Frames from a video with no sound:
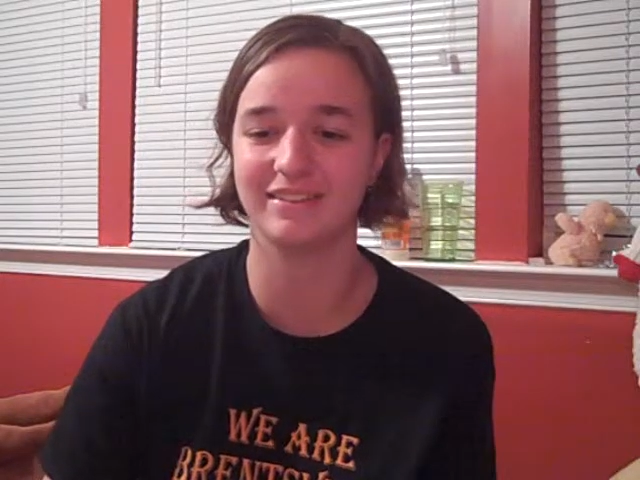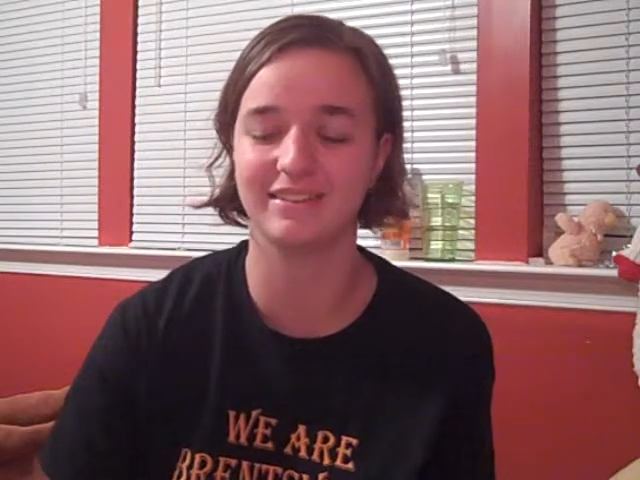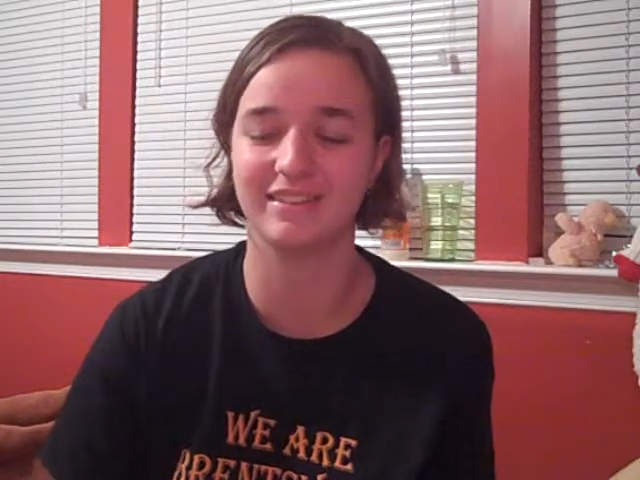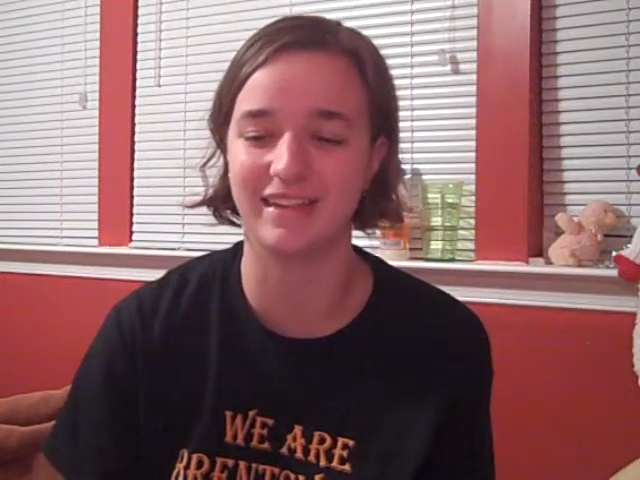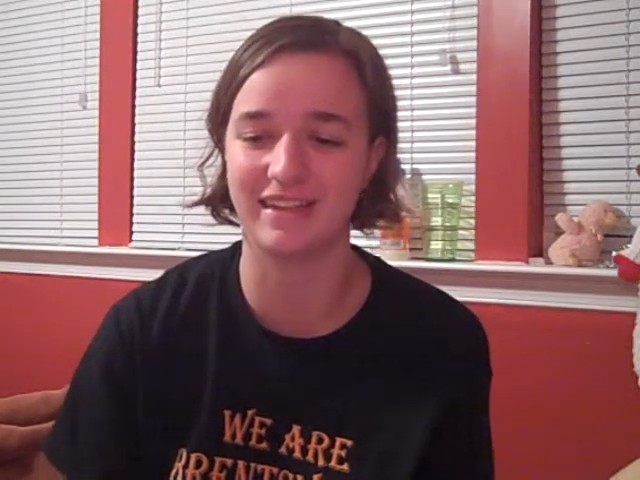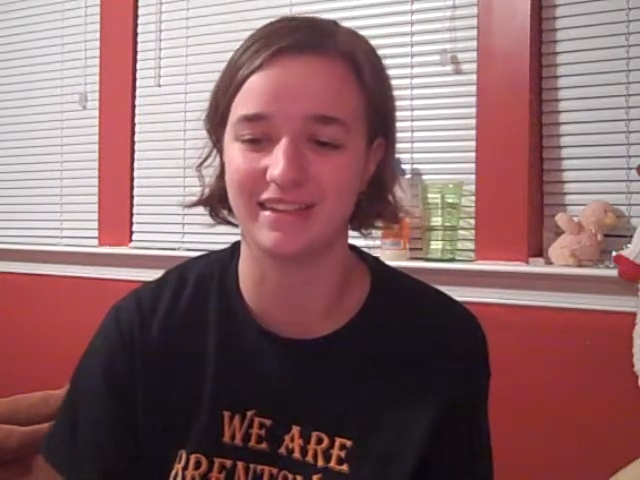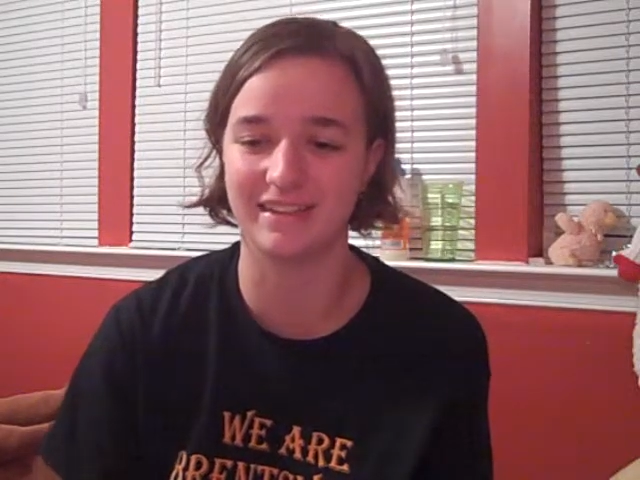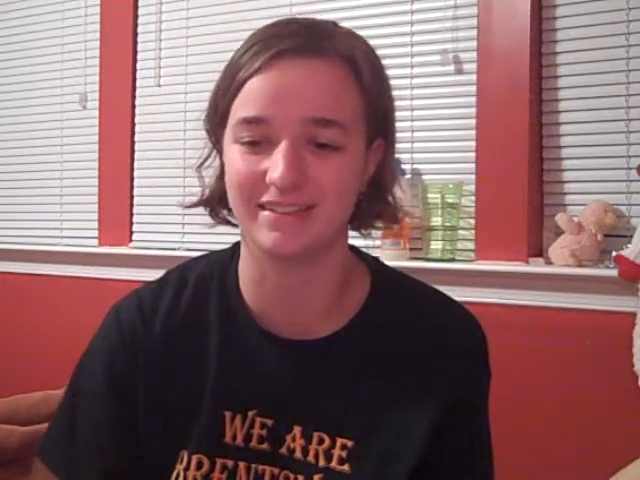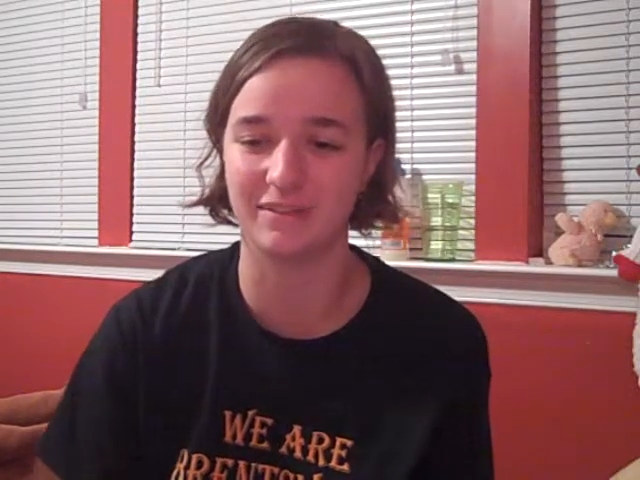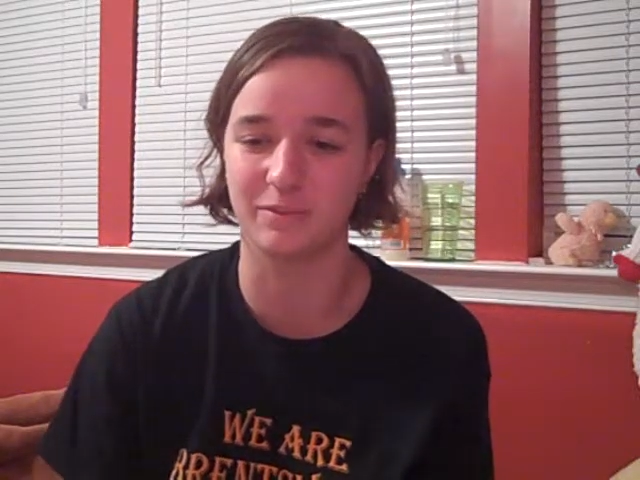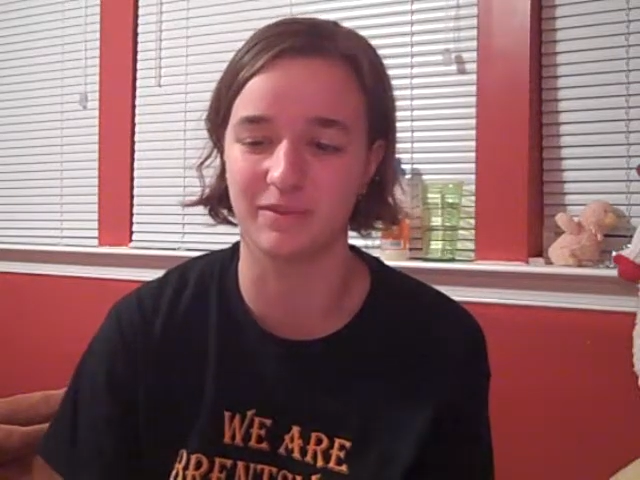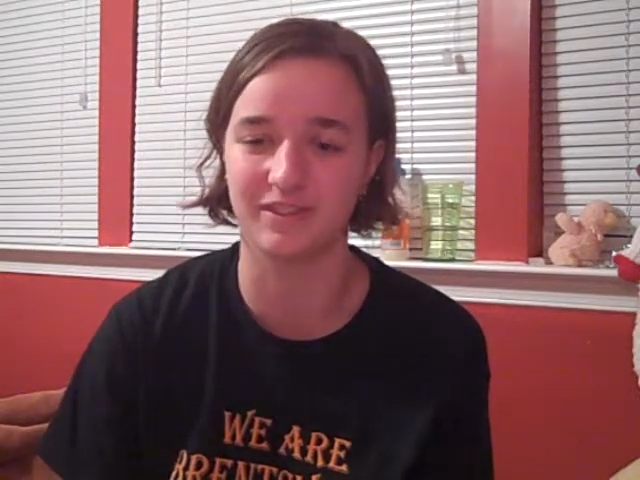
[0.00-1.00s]
understand
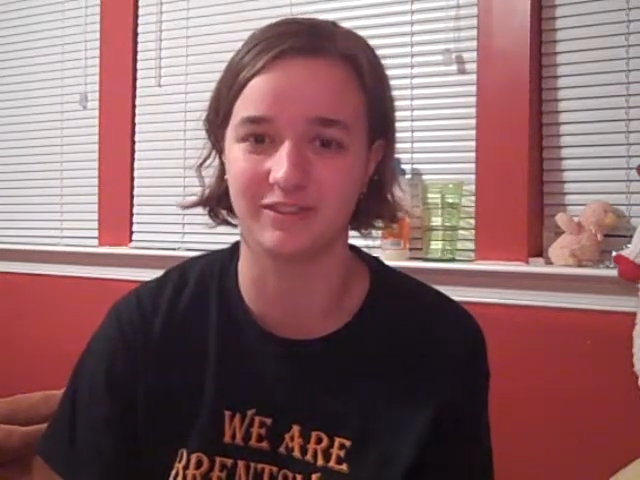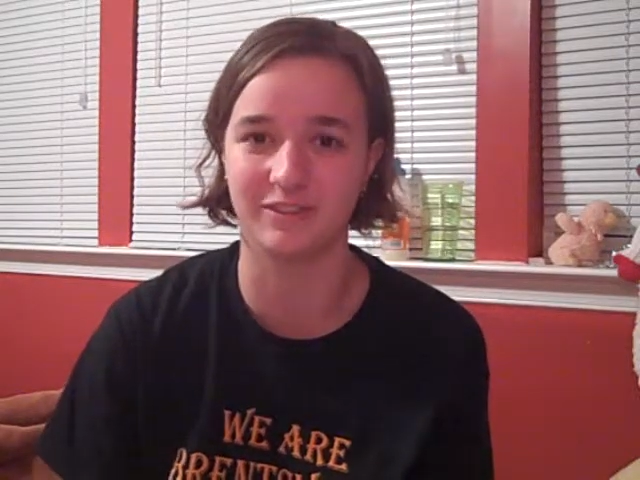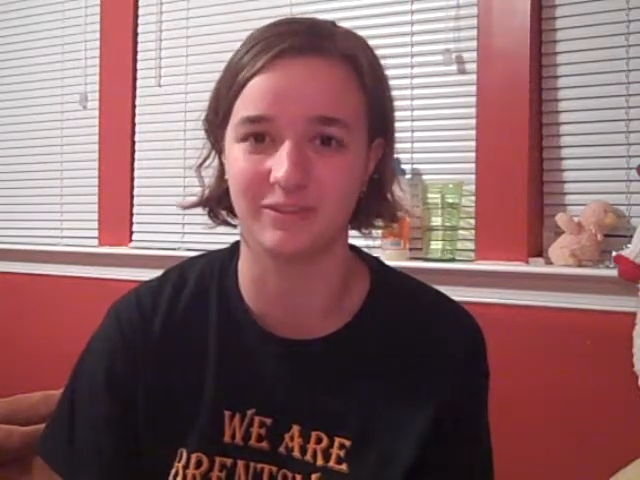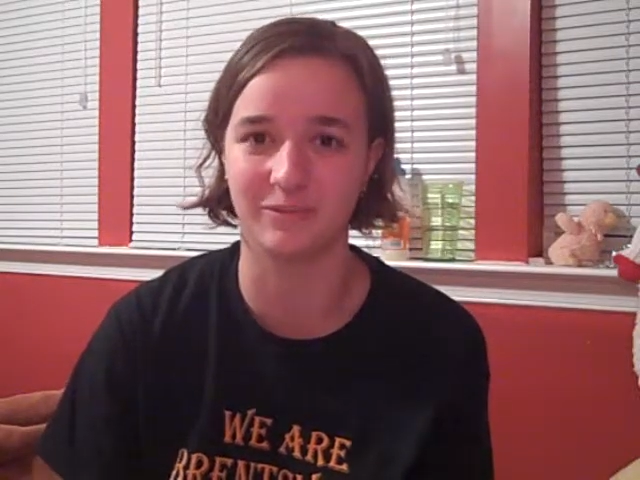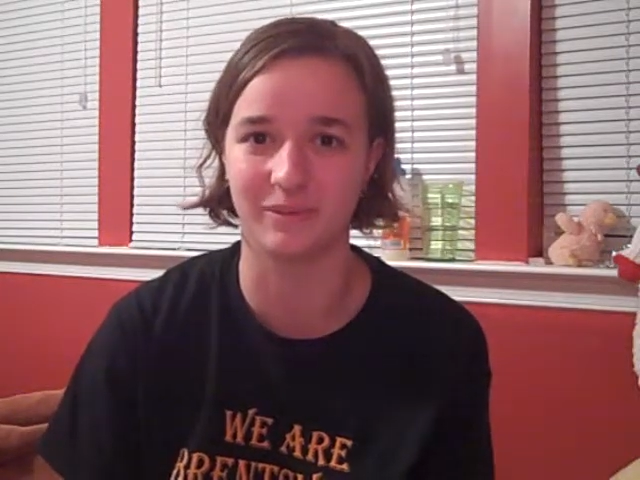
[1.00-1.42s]
this obsession